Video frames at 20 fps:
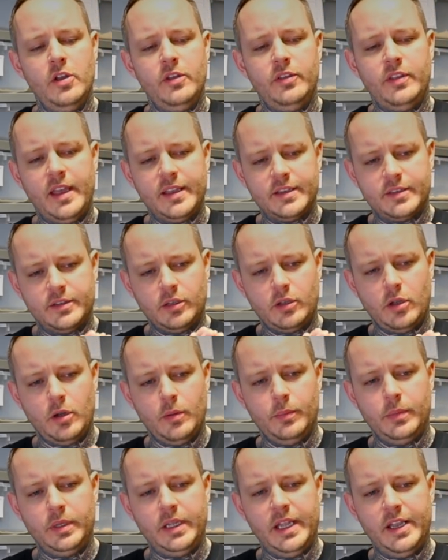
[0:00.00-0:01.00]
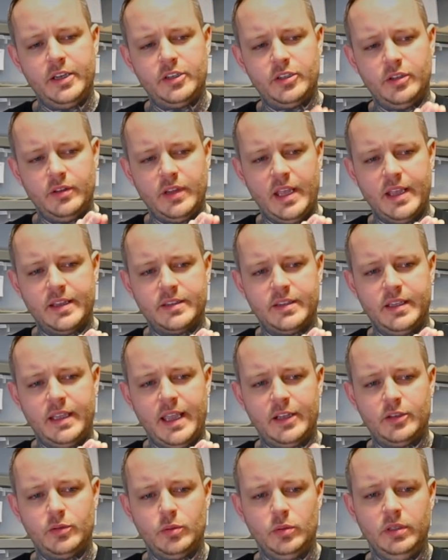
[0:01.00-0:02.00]
that's the combination, that's the
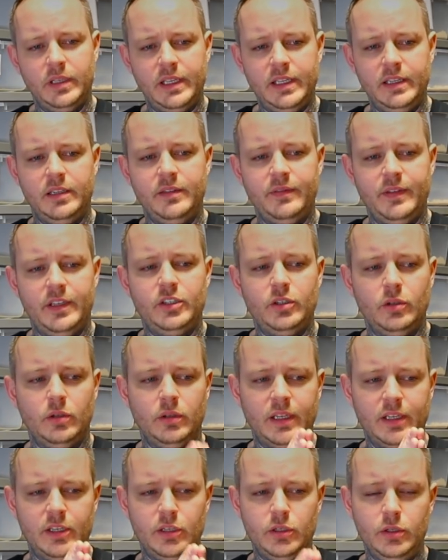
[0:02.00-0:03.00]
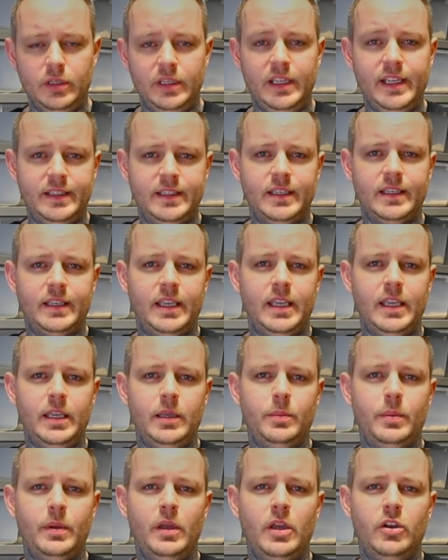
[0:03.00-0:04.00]
actual individual that you need to
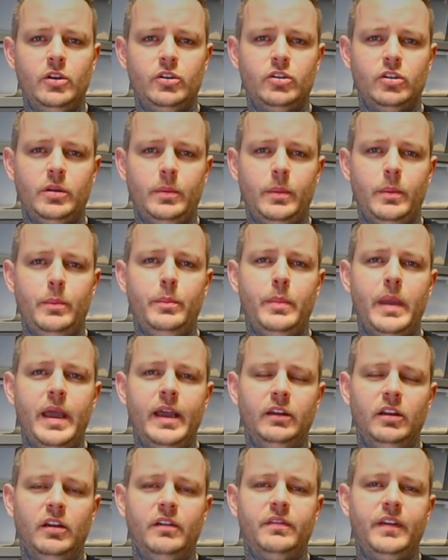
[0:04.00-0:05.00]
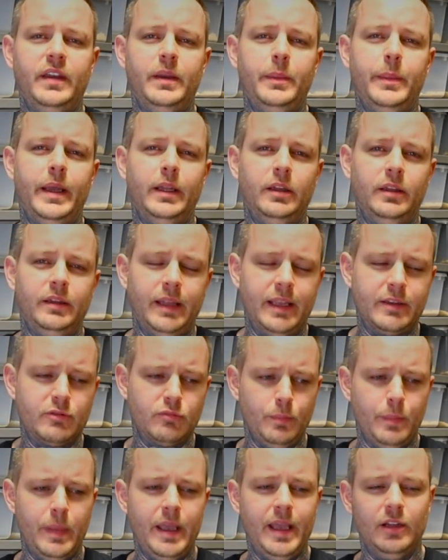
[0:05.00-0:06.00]
keep, should it be male or female, unless
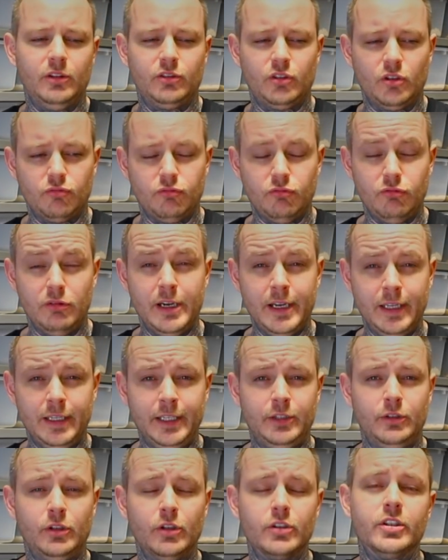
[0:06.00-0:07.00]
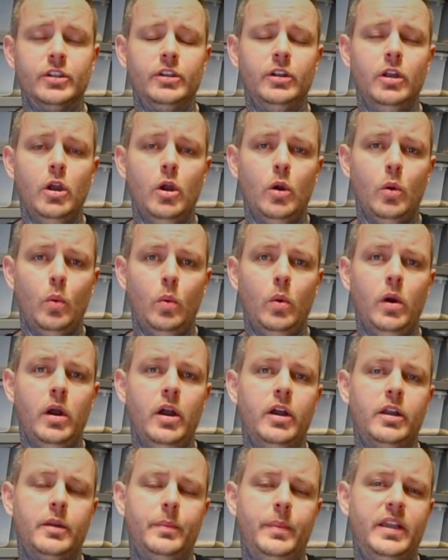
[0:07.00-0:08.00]
male just really doesn't
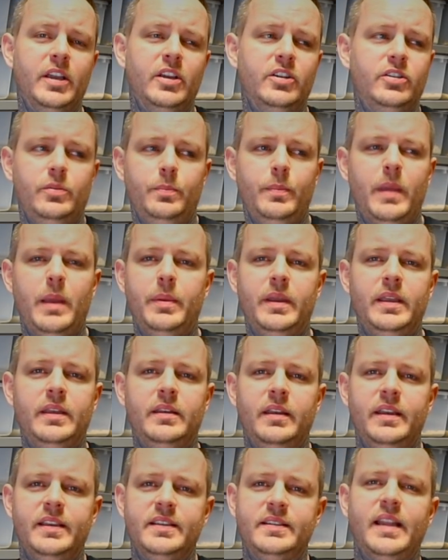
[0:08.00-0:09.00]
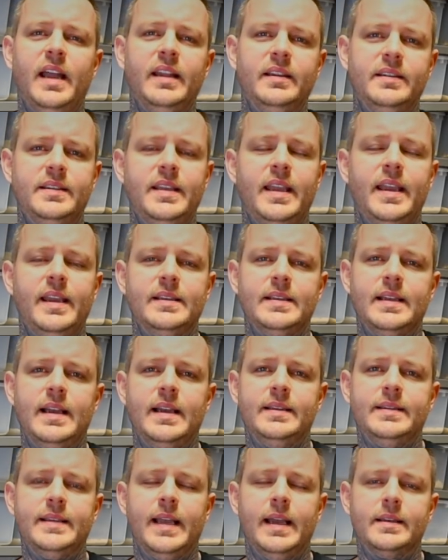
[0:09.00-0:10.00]
work because maybe his dad's the
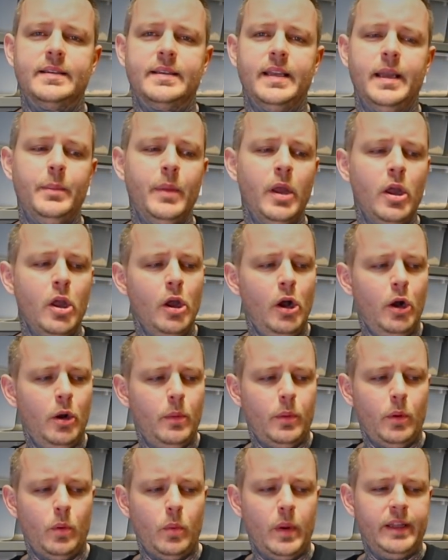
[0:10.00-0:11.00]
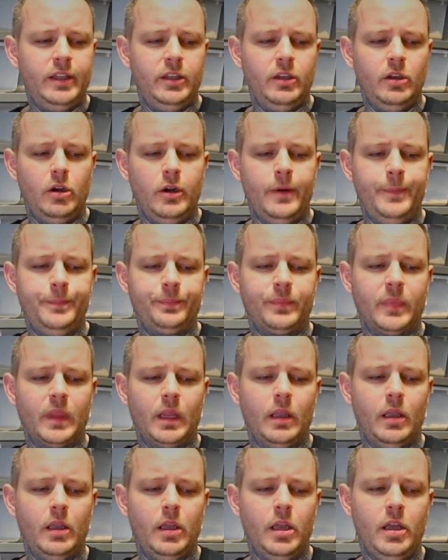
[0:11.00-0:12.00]
exact same. But when you're
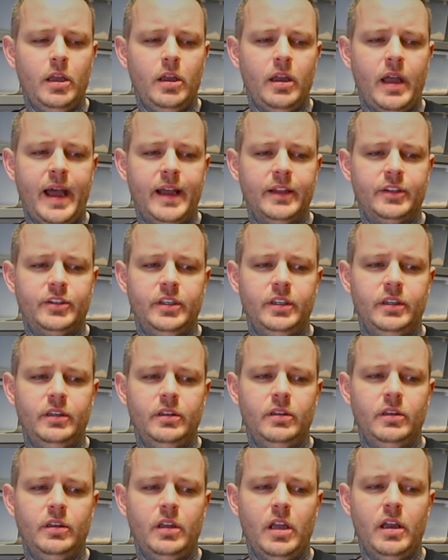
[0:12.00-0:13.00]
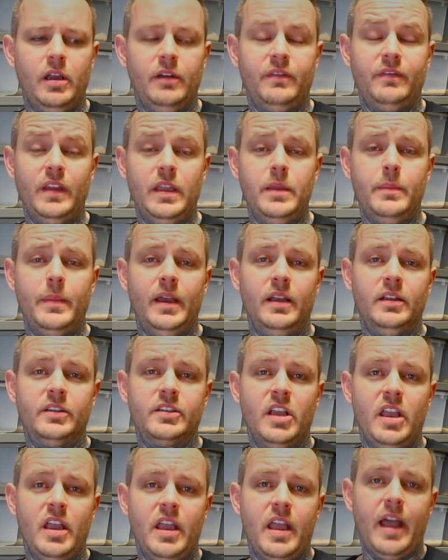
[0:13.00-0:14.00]
hatching
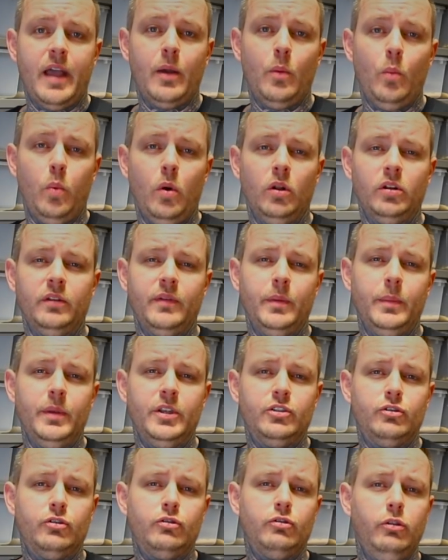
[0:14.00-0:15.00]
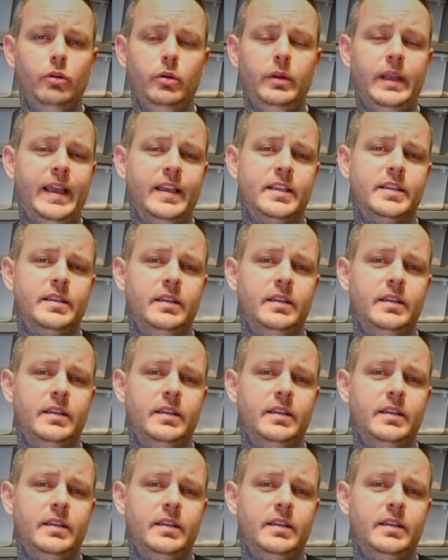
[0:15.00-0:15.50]
females and one of them is truly